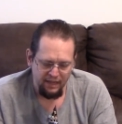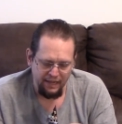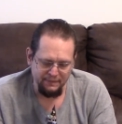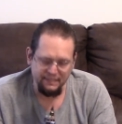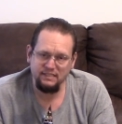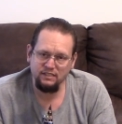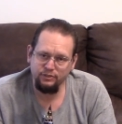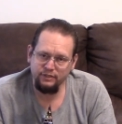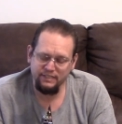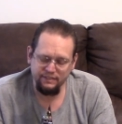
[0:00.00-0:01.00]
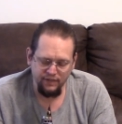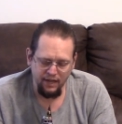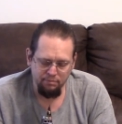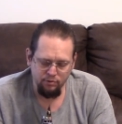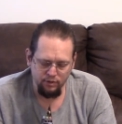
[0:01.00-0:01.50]
It does include a
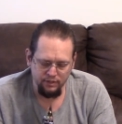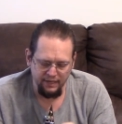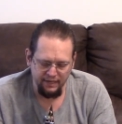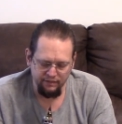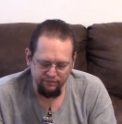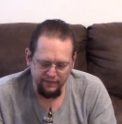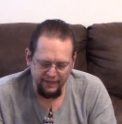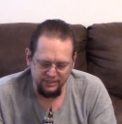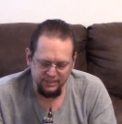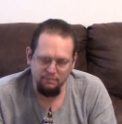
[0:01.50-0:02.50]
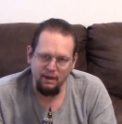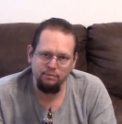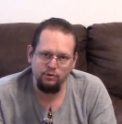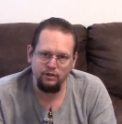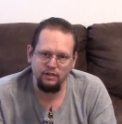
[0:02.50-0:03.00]
DVI port and an HDMI
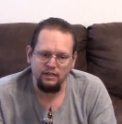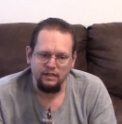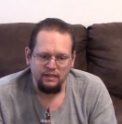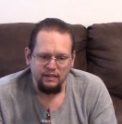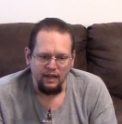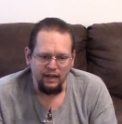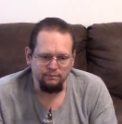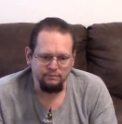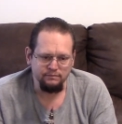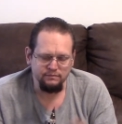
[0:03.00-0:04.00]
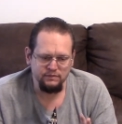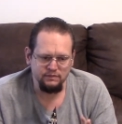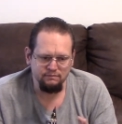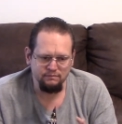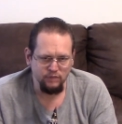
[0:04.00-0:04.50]
port.
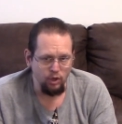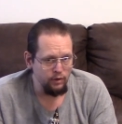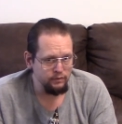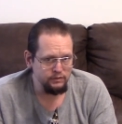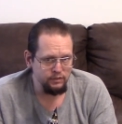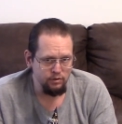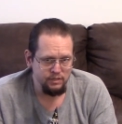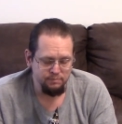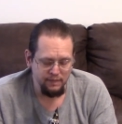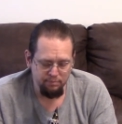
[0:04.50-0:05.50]
No display